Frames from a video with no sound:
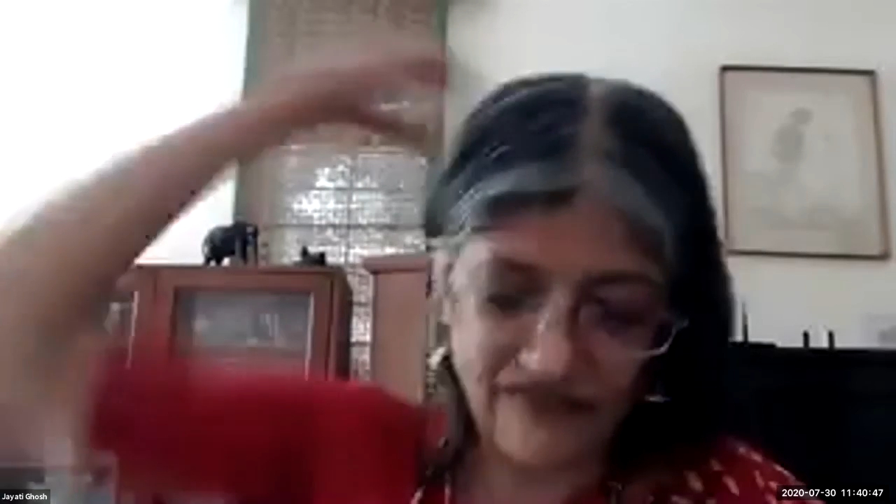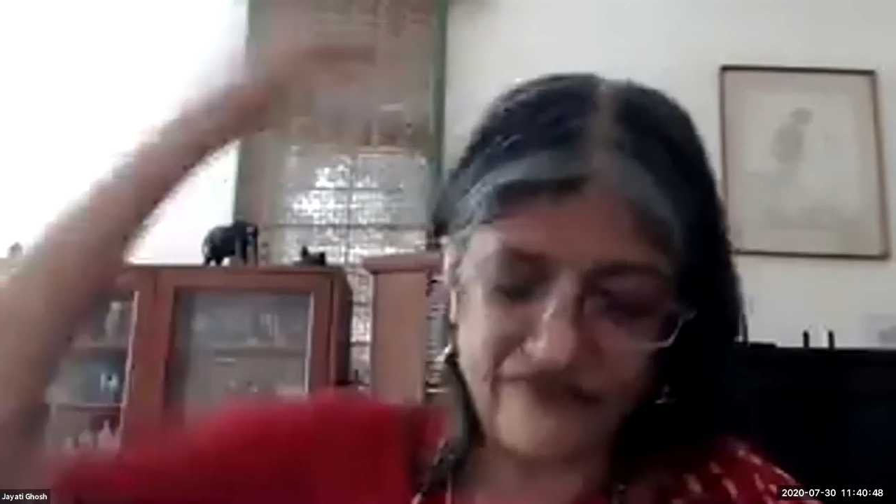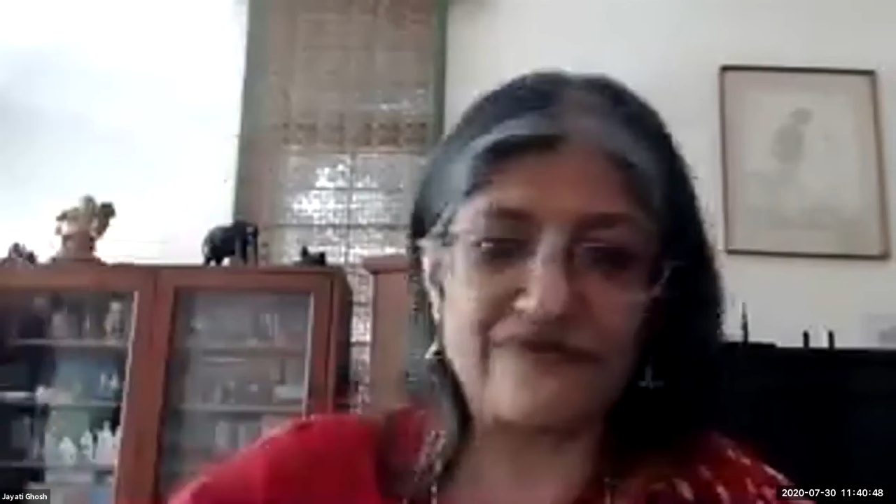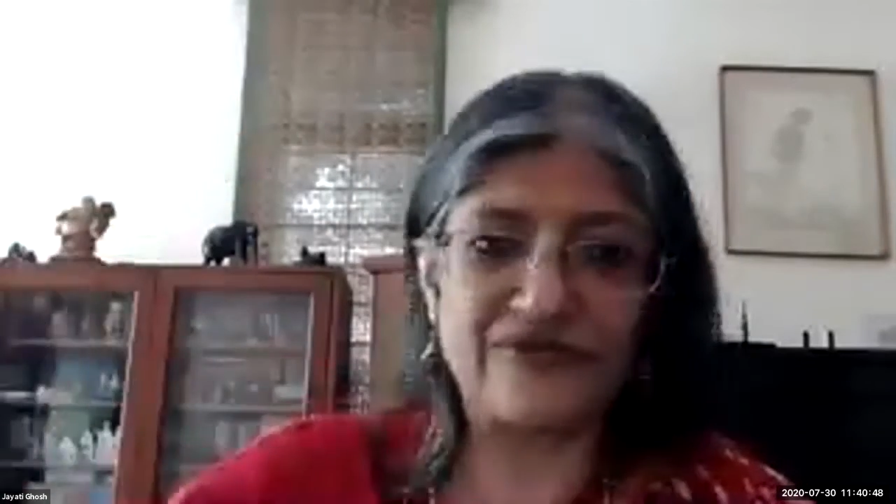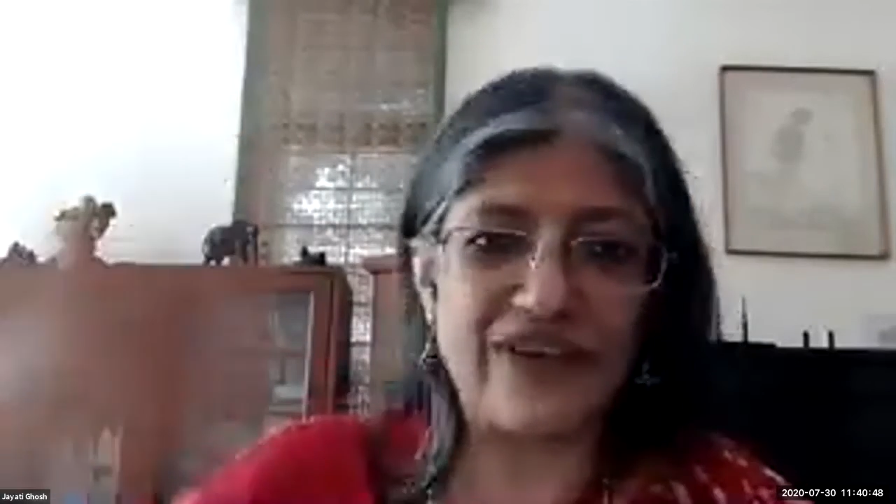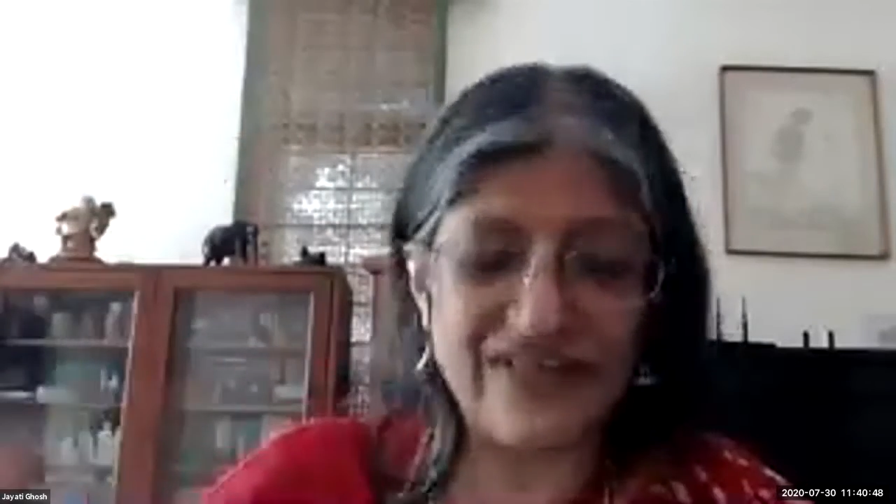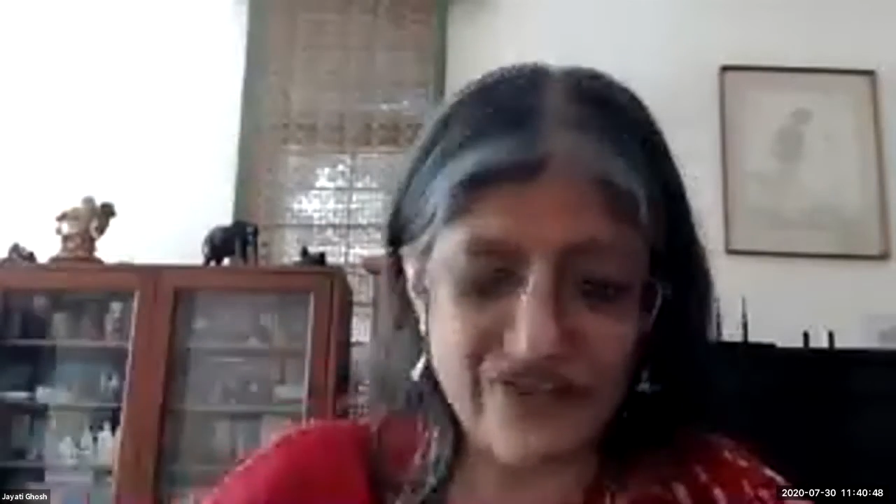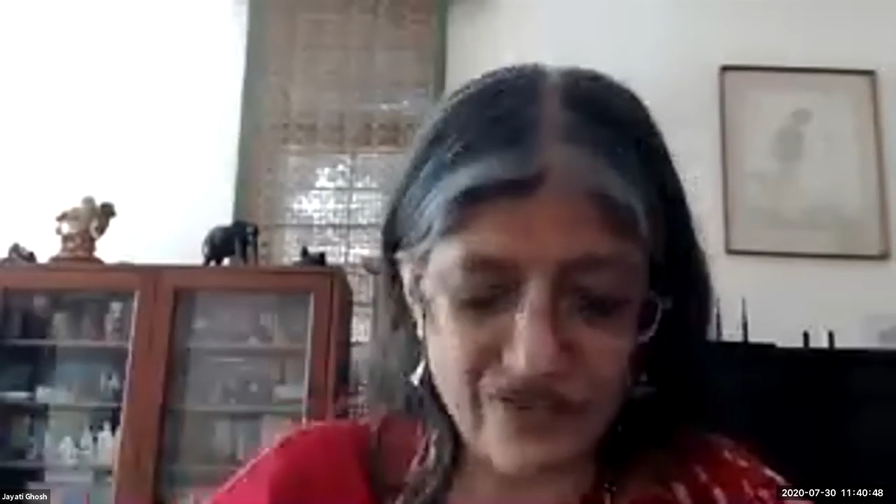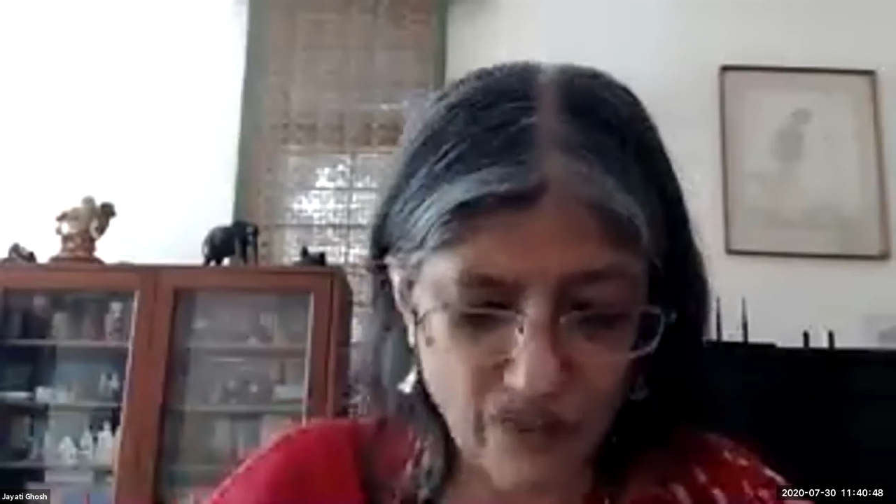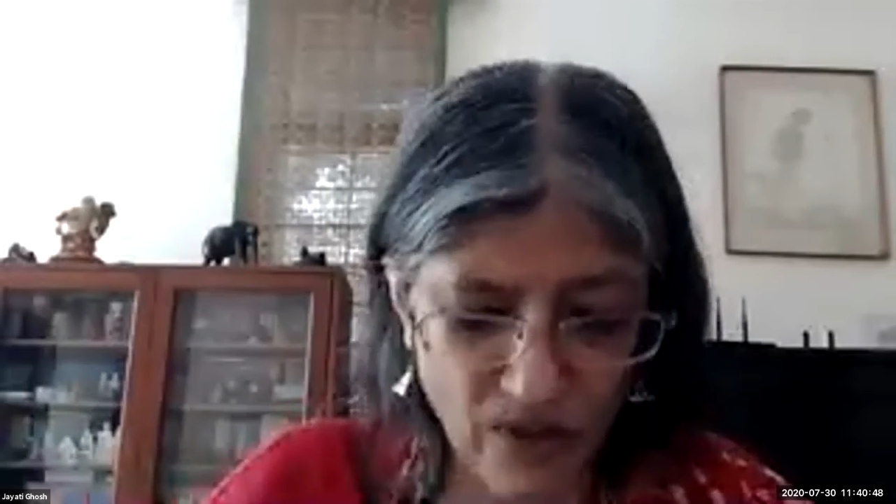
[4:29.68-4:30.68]
race
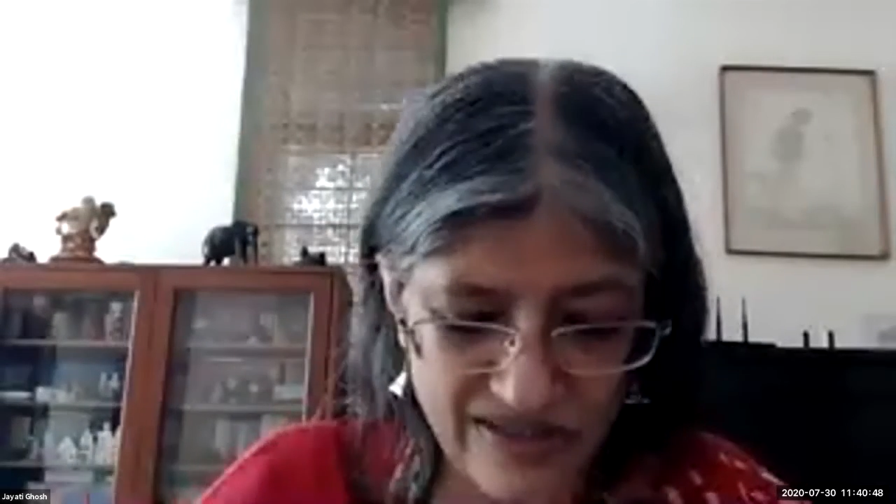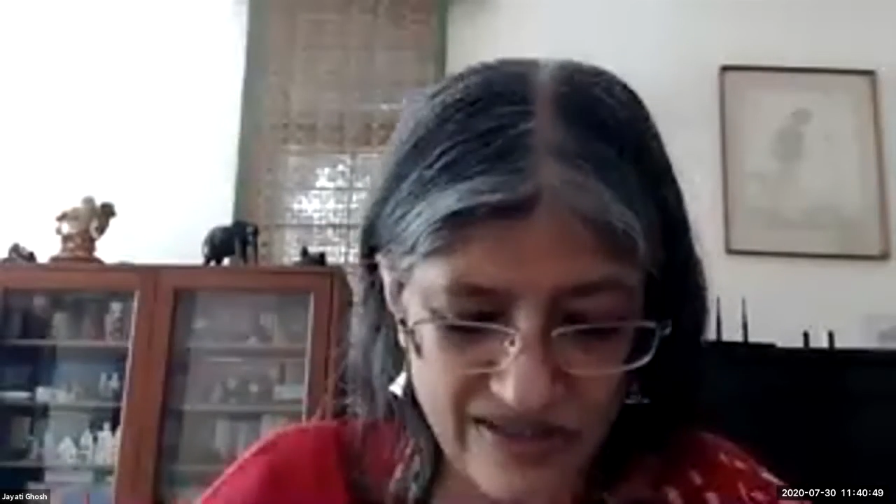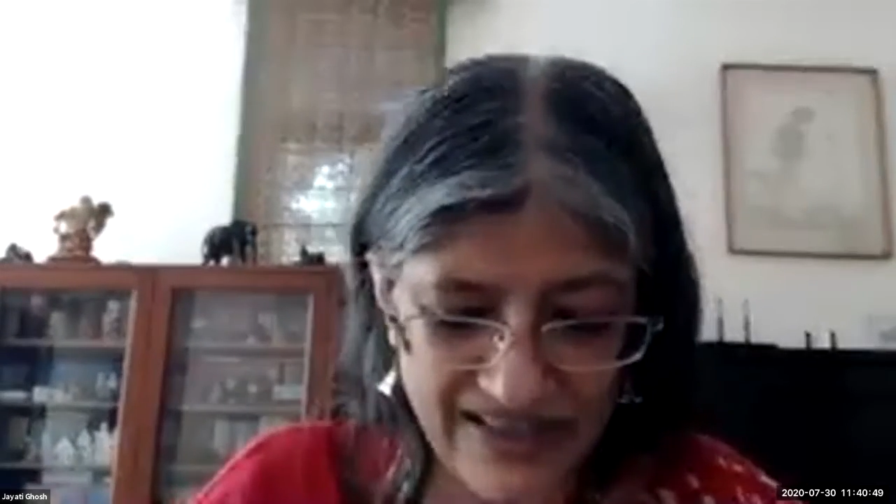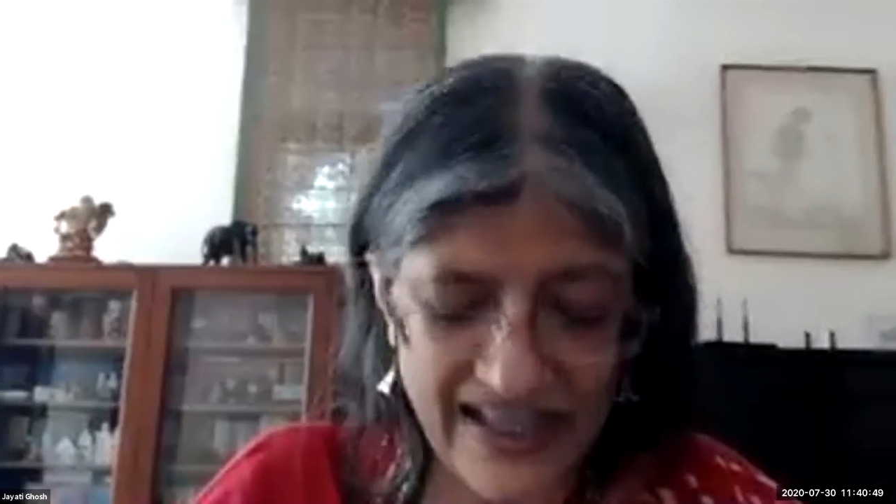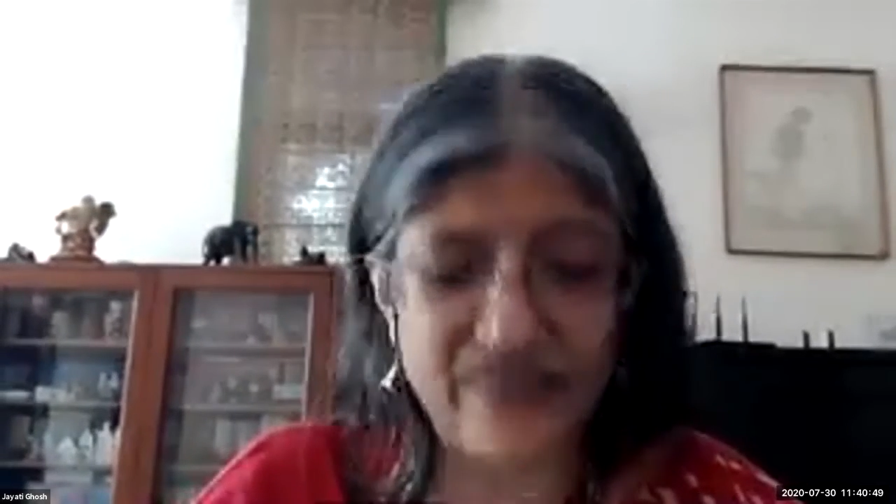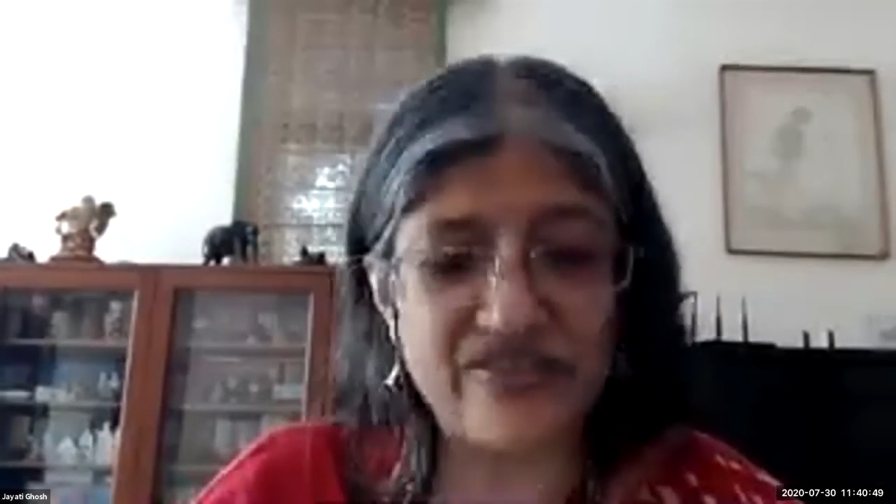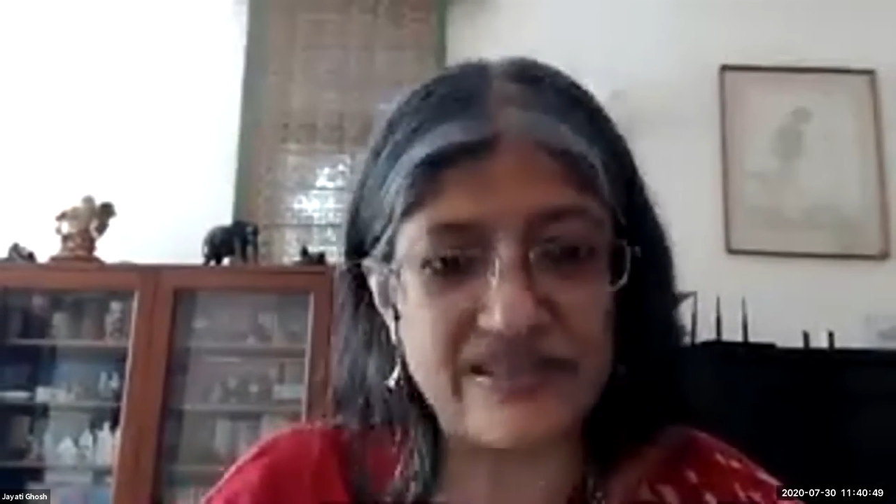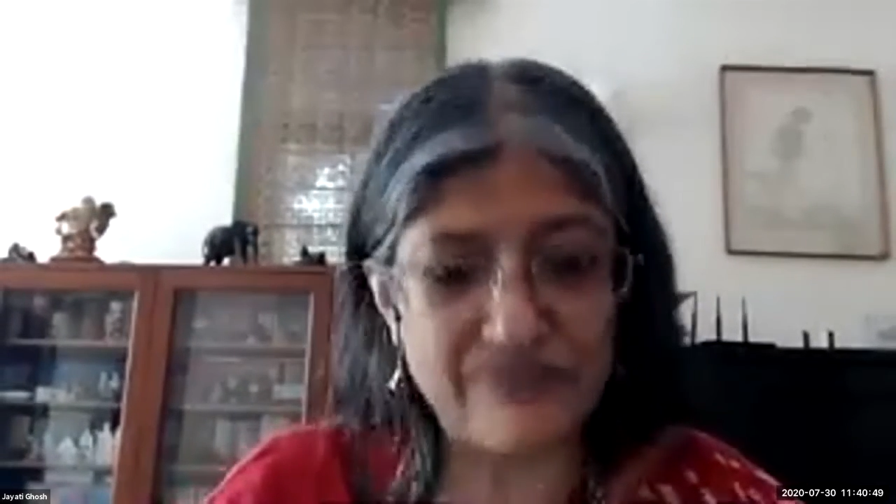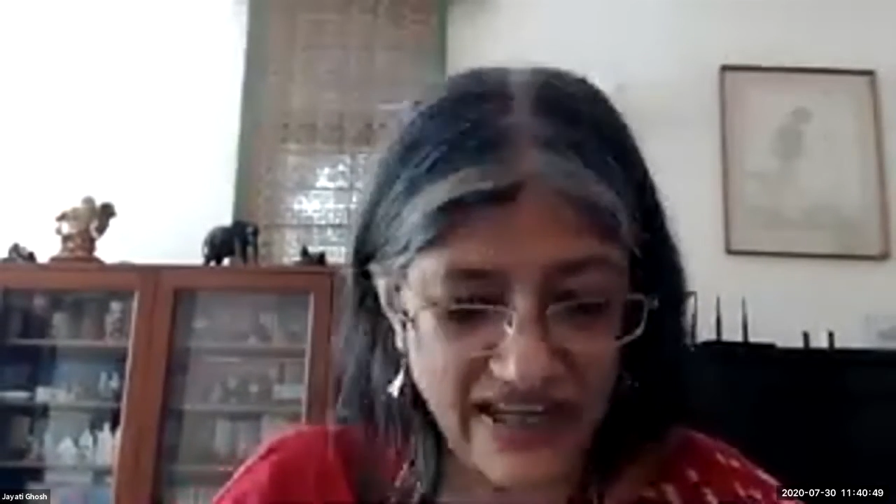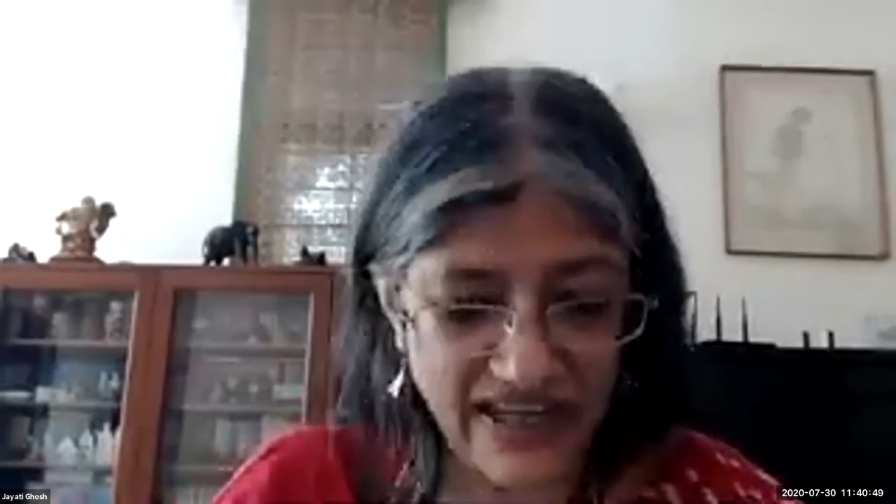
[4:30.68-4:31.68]
to the bottom in that
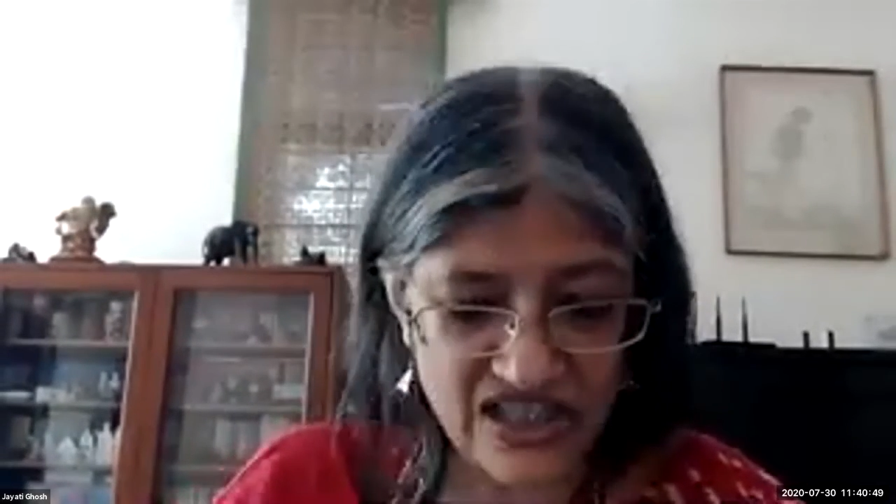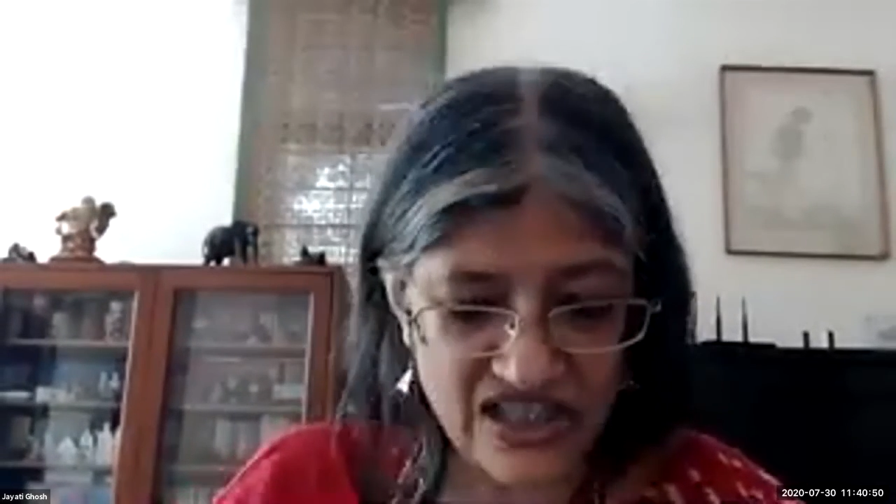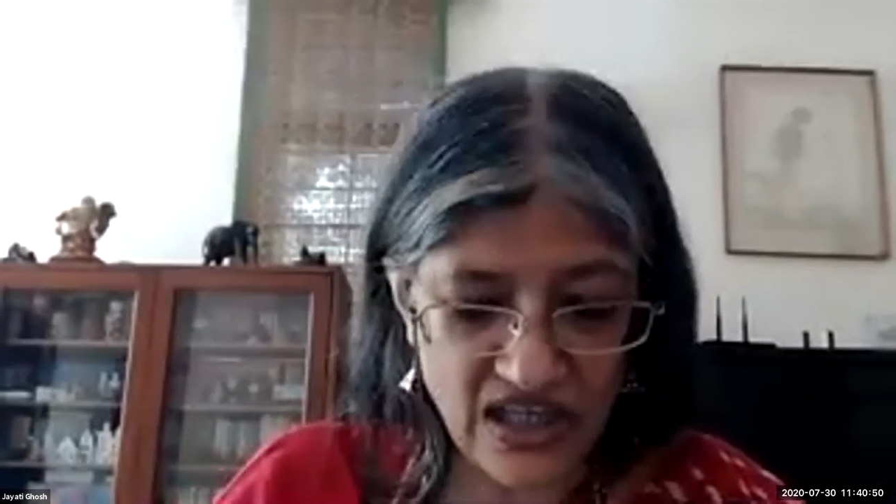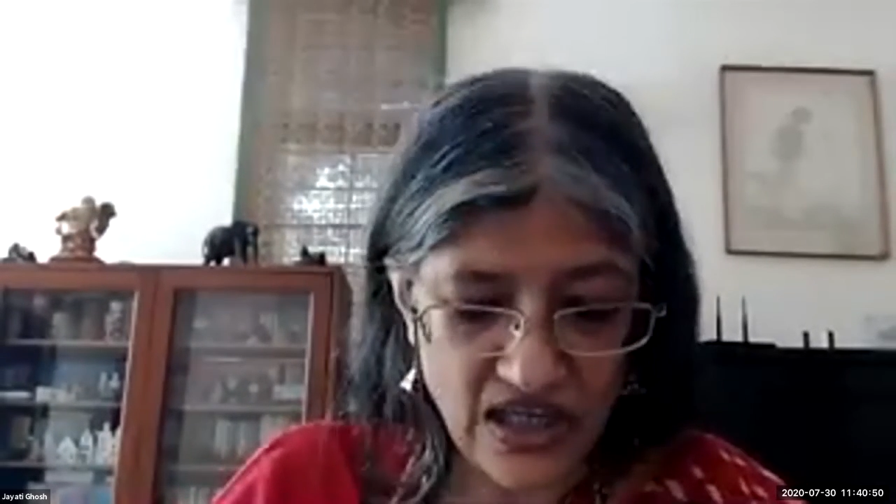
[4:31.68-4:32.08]
respect.